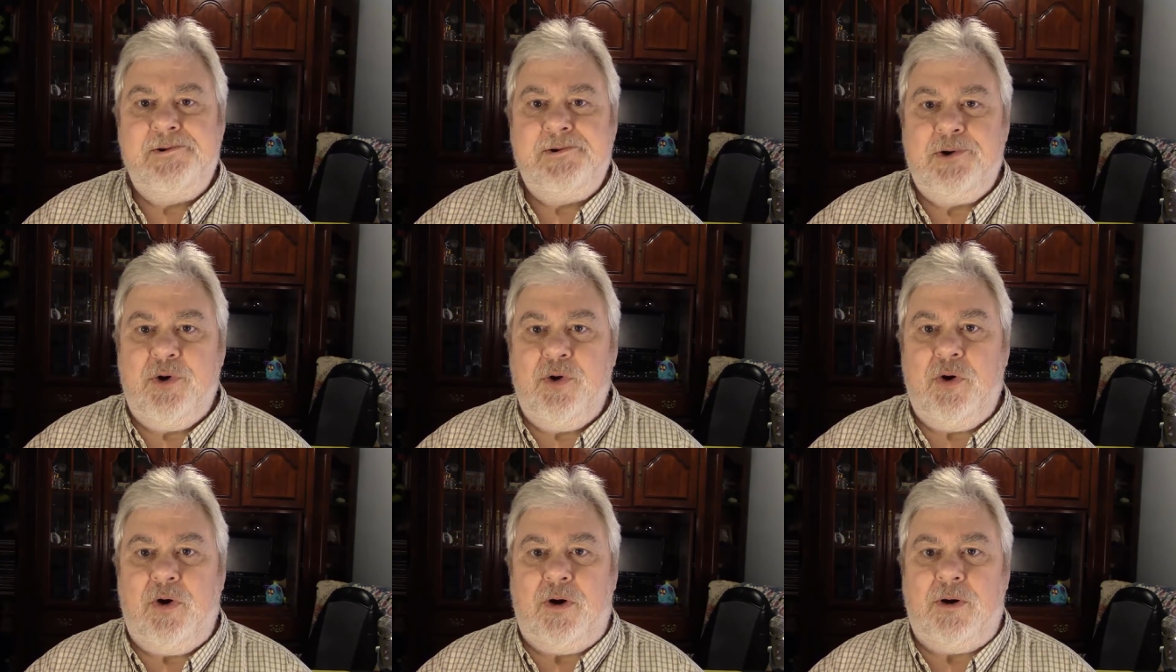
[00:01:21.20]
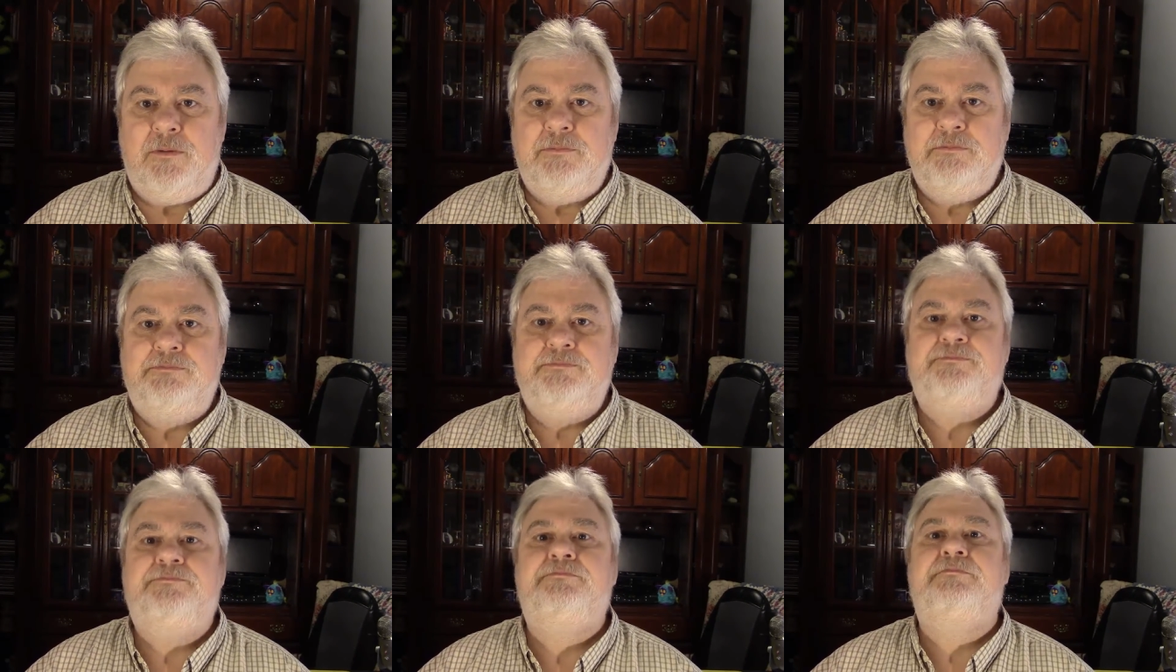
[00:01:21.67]
Cool.
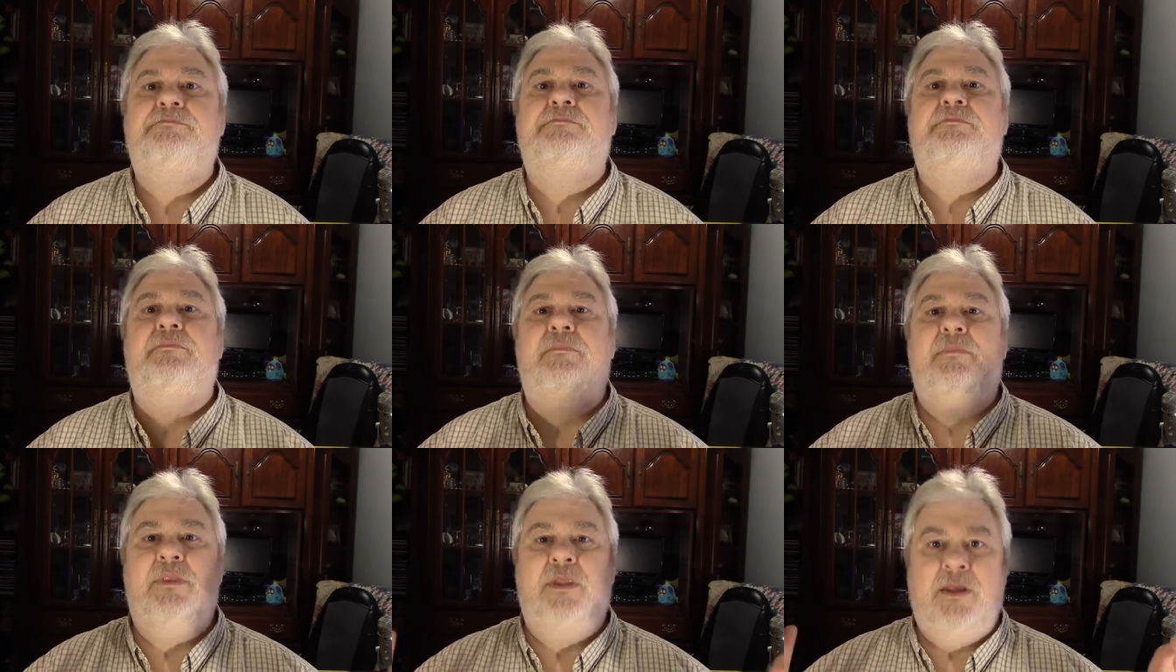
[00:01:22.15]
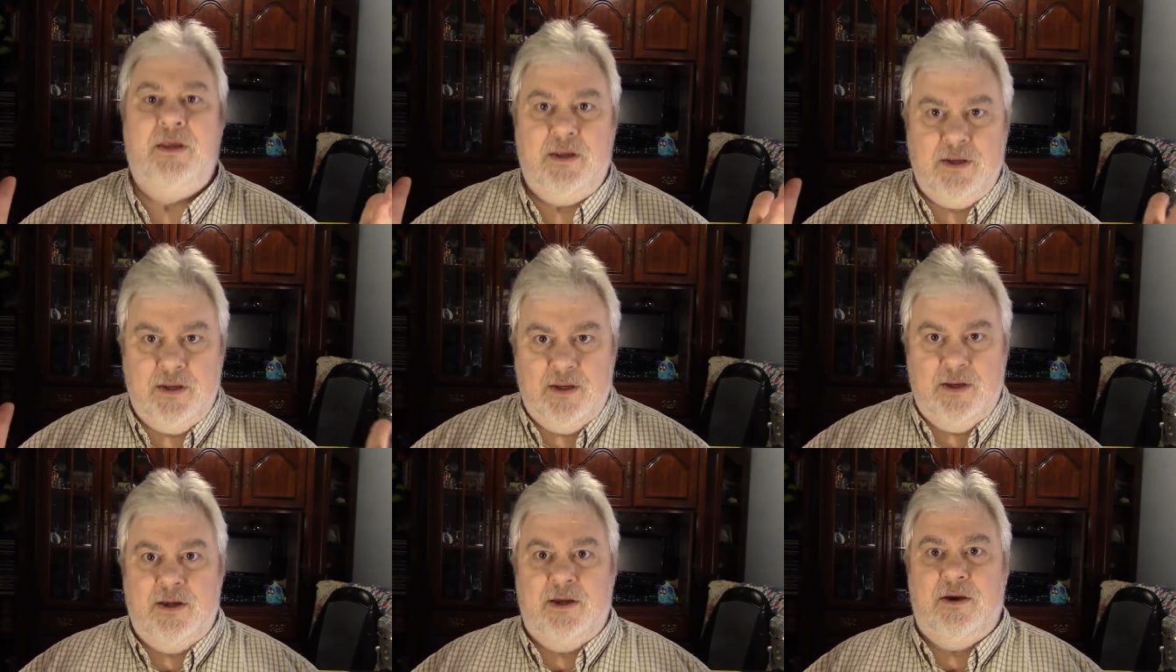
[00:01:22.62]

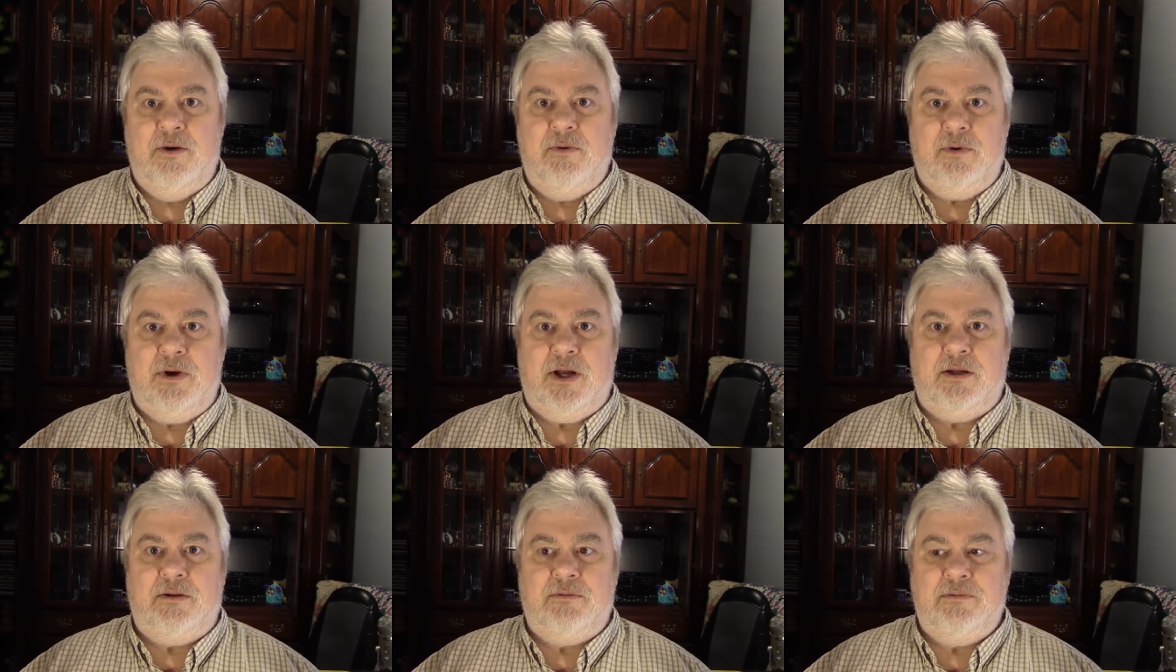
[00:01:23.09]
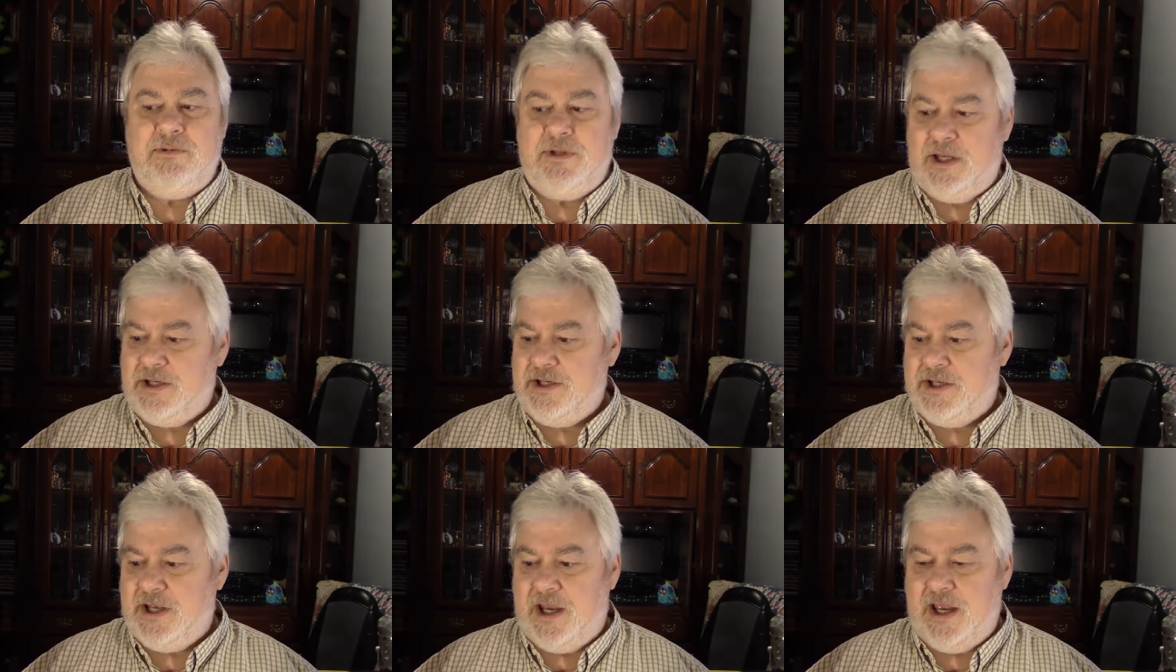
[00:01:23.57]
Well,
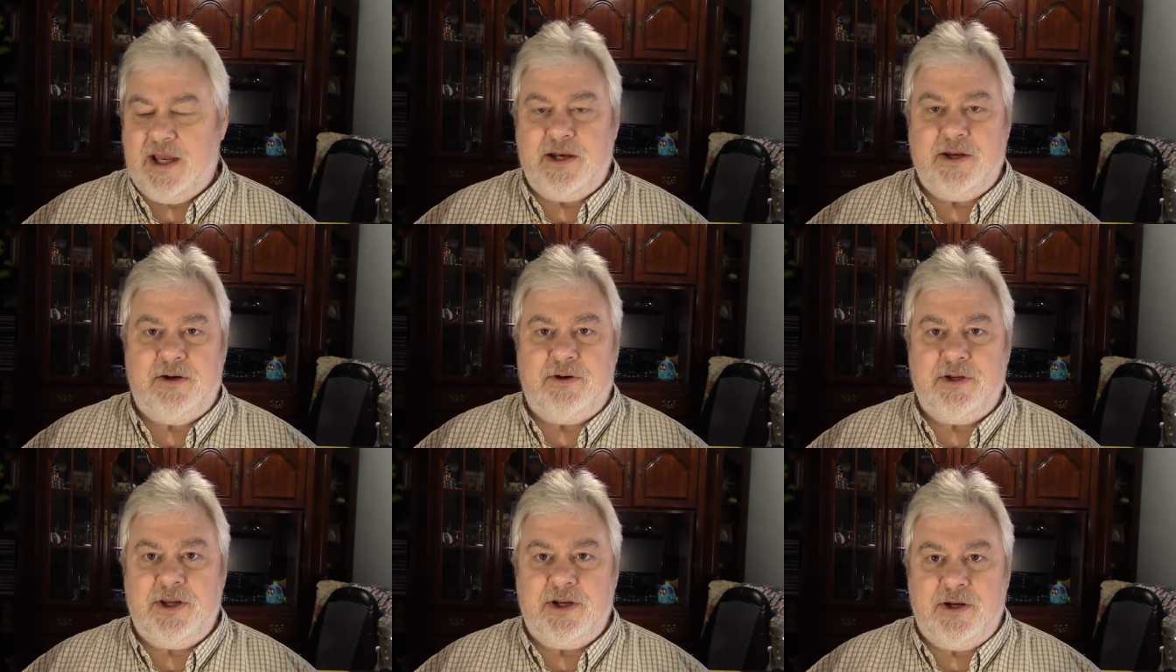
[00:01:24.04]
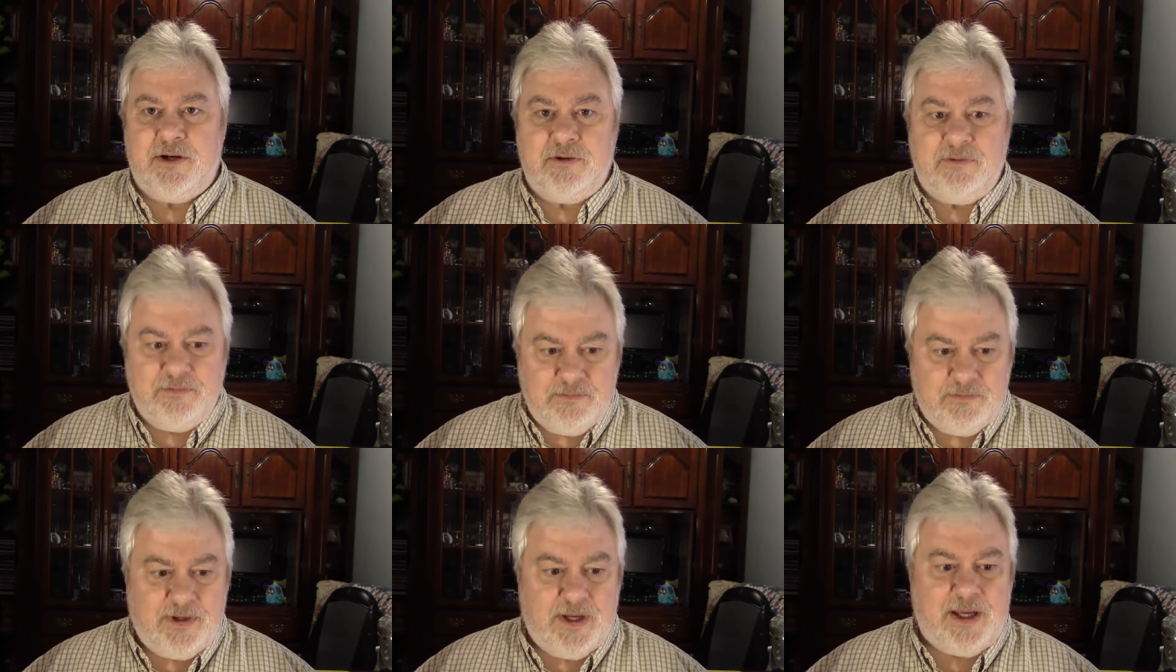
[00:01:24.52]
next thing I know, you
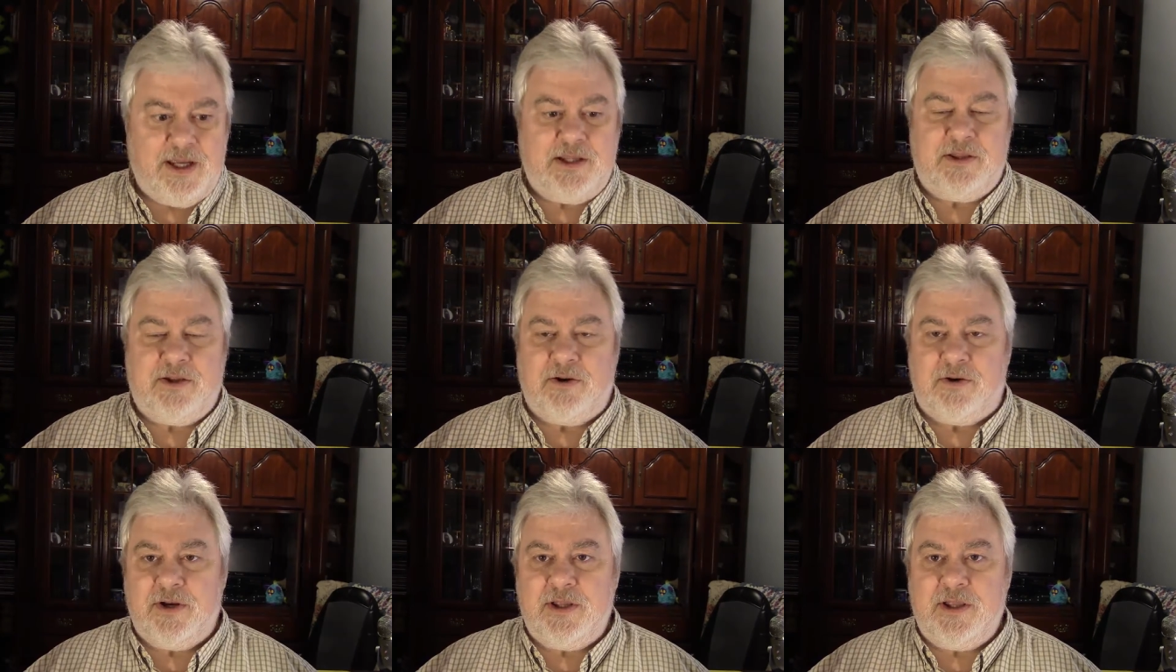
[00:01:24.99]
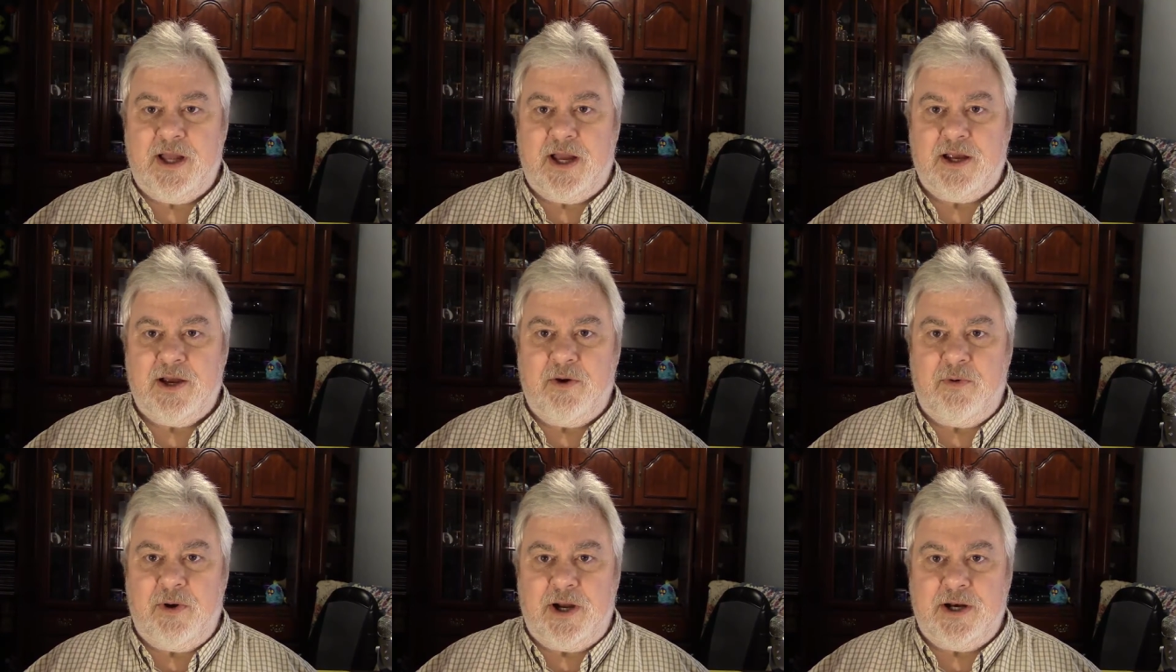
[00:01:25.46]
know, 8.30, I
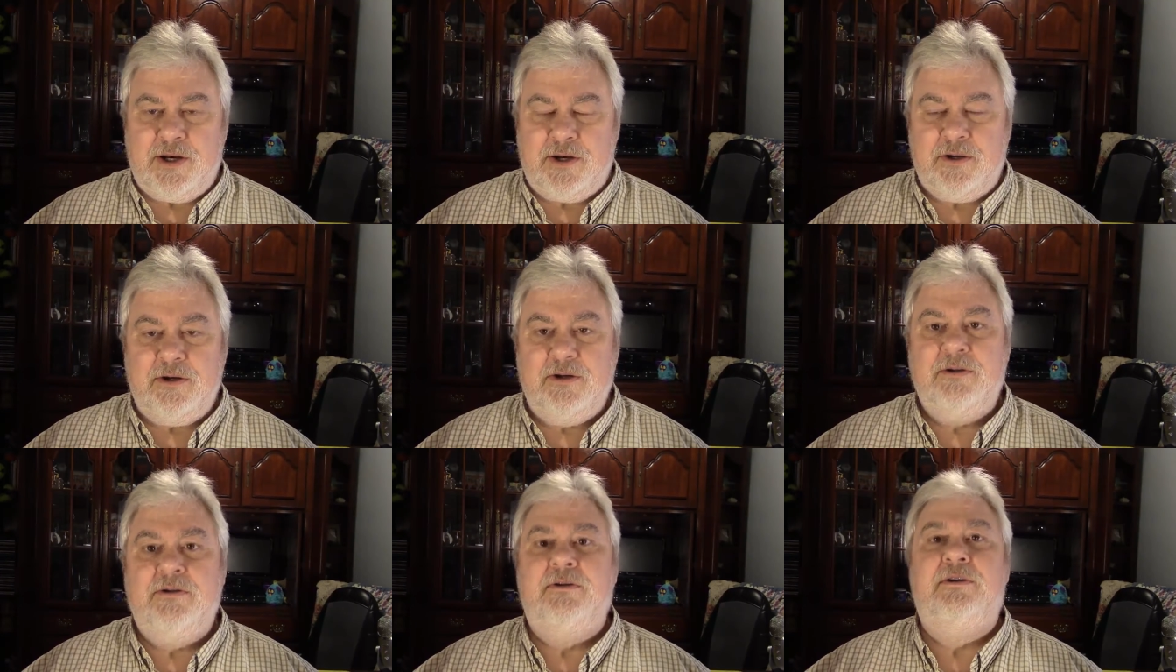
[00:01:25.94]
go under,